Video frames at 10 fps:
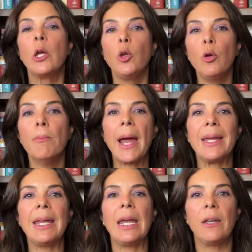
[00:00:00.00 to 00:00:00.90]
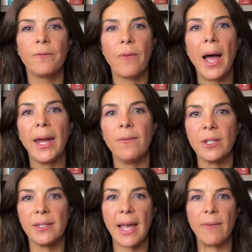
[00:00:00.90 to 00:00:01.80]
you might need five
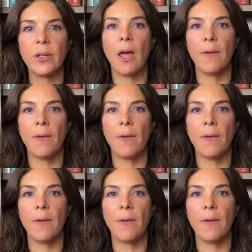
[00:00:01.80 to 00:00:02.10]
to seven